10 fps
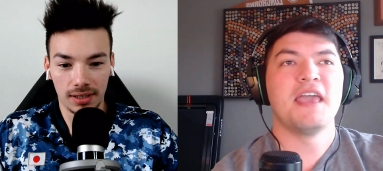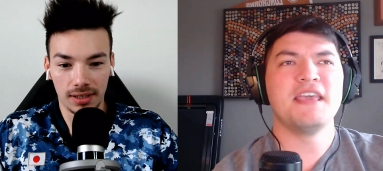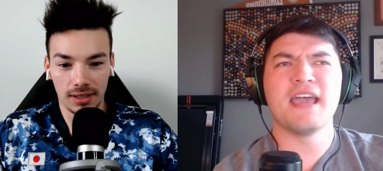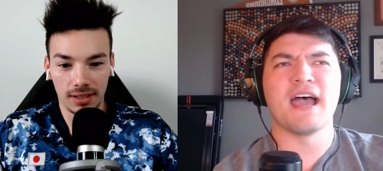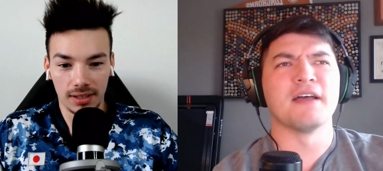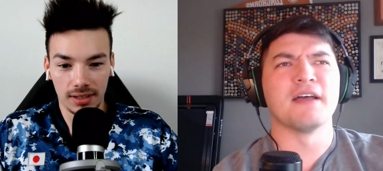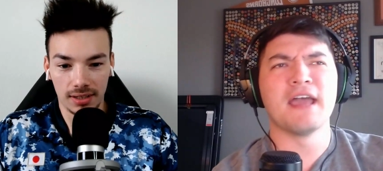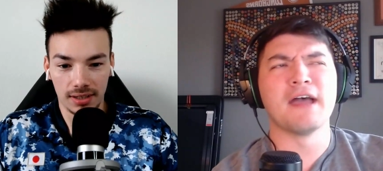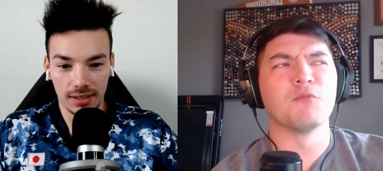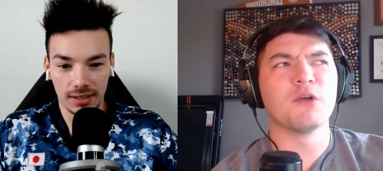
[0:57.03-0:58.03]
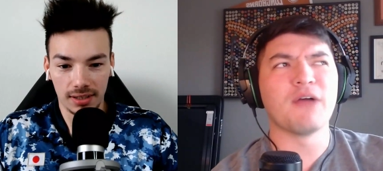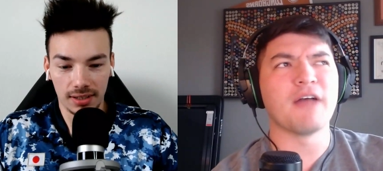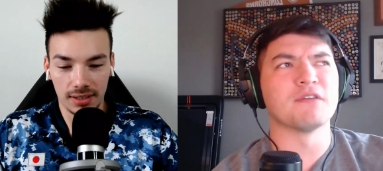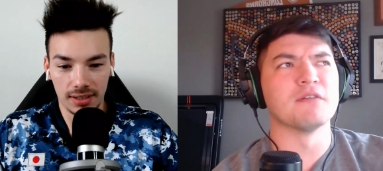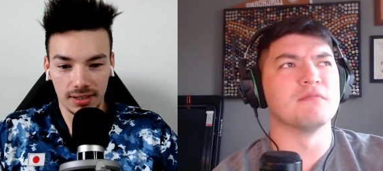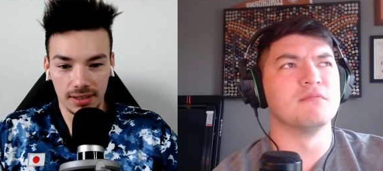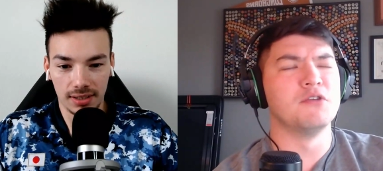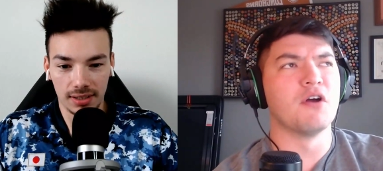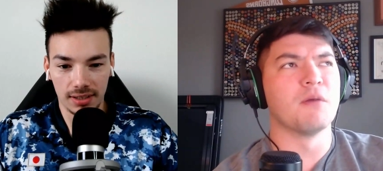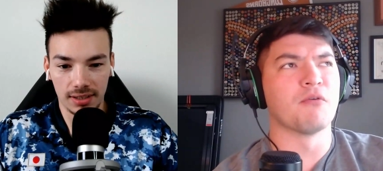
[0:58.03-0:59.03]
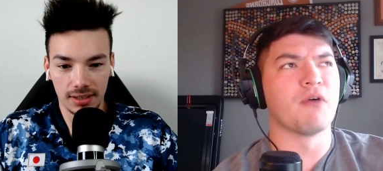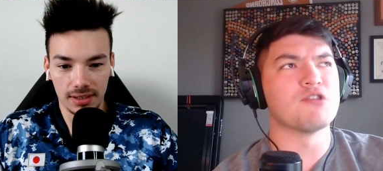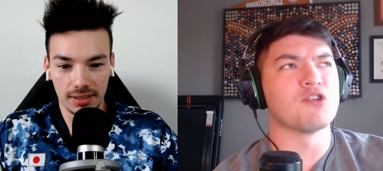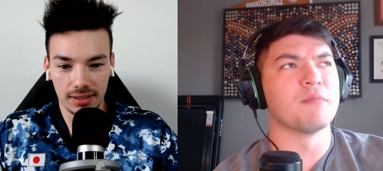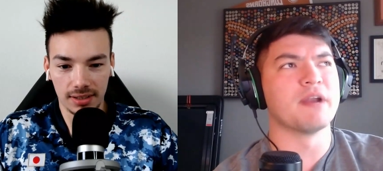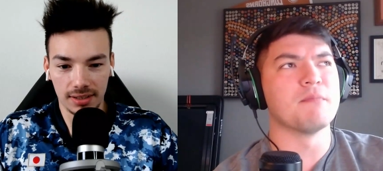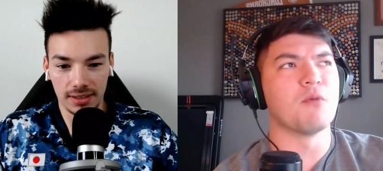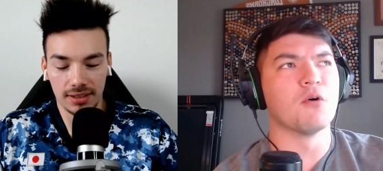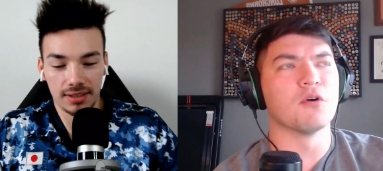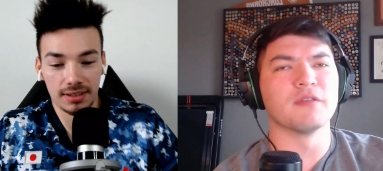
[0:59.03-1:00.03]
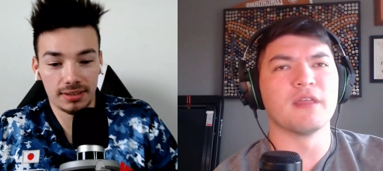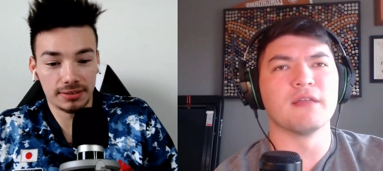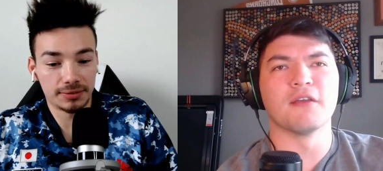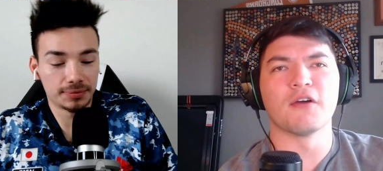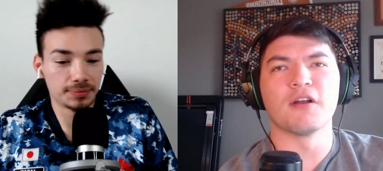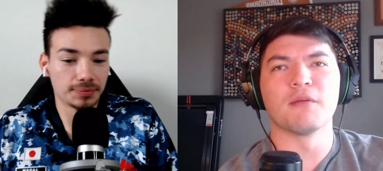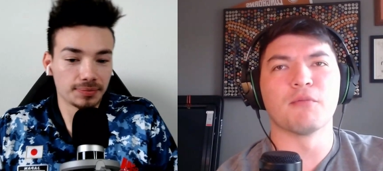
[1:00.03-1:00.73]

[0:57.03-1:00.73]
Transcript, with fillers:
Speaker 1: Yeah, yeah, and we don't have to, you know, berate Germany more than they're going to